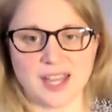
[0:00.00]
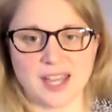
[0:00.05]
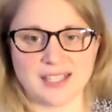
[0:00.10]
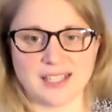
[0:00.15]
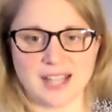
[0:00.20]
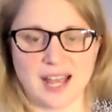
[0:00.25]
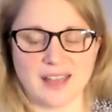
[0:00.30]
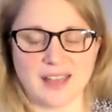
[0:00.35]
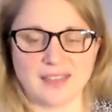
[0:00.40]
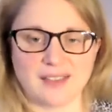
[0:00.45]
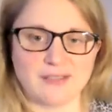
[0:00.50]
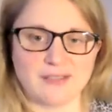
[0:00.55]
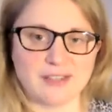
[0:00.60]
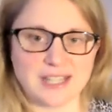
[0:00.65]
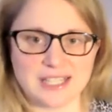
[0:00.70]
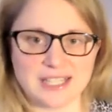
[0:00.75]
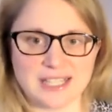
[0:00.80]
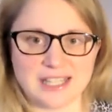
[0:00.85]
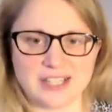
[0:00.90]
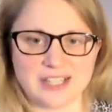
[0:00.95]
and they're
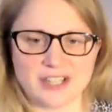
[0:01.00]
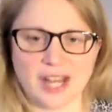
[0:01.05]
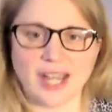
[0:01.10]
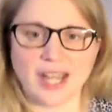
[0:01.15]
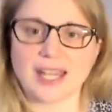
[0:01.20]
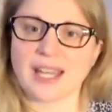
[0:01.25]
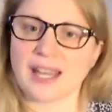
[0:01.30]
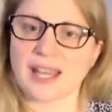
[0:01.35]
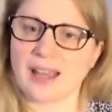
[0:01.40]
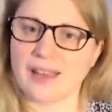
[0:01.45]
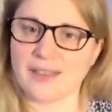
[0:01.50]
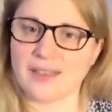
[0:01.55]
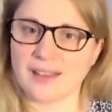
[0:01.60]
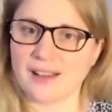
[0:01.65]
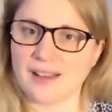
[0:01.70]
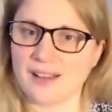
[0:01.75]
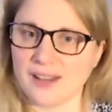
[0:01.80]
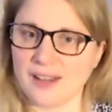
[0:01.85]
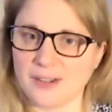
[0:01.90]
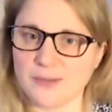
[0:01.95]
reading the jacket and they're
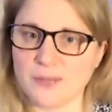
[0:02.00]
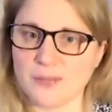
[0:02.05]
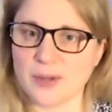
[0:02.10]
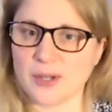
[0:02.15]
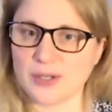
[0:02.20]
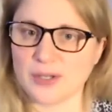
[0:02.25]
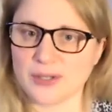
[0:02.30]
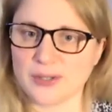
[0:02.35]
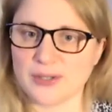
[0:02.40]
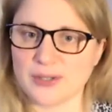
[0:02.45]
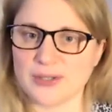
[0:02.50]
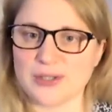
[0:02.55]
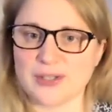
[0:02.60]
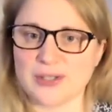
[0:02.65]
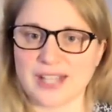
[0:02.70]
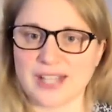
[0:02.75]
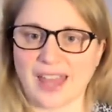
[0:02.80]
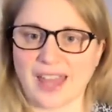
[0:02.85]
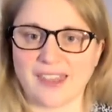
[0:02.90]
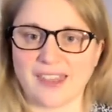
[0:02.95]
kind of putting two and two
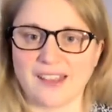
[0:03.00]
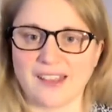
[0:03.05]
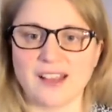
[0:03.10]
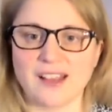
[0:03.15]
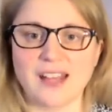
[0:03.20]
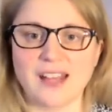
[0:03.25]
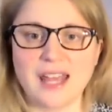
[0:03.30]
together.